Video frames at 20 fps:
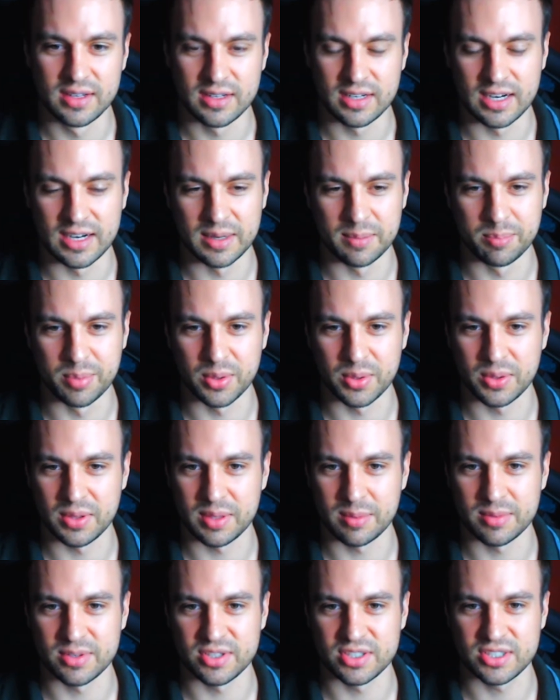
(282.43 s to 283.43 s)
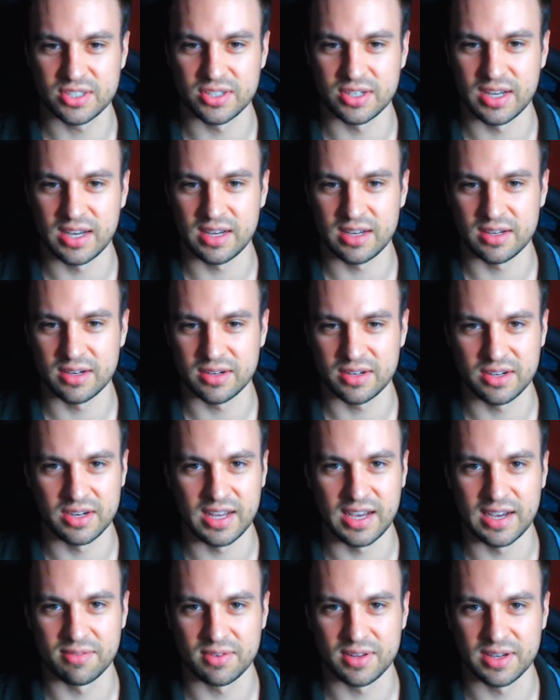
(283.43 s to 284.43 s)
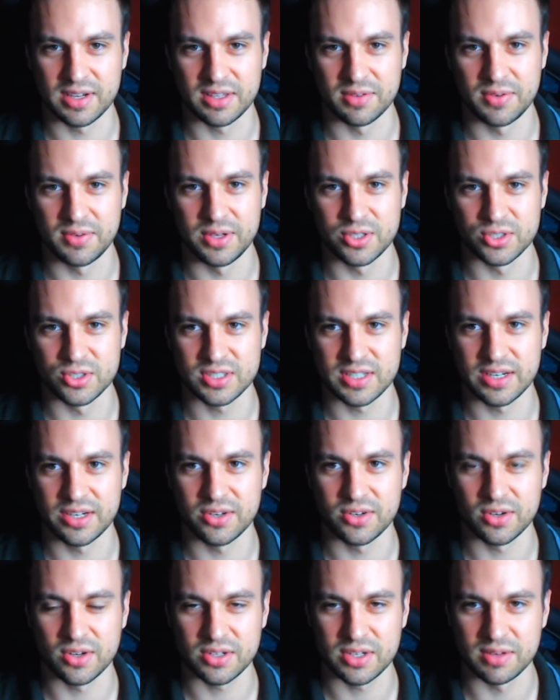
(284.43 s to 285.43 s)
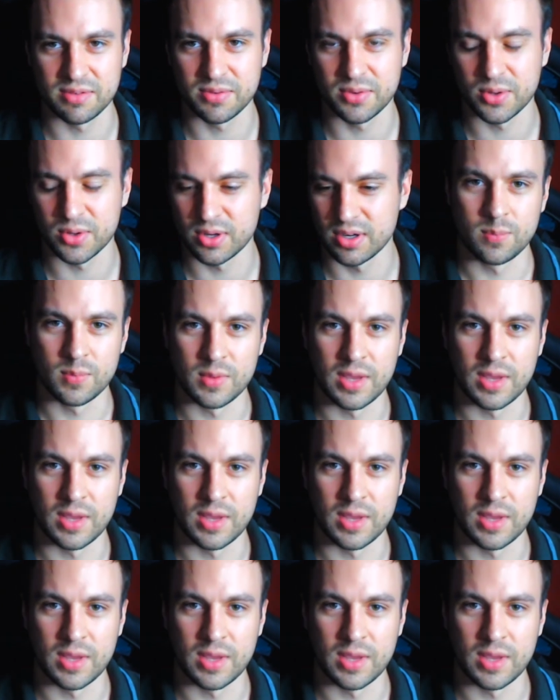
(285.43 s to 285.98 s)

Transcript: Both of them are just gonna have like the features that you're looking for.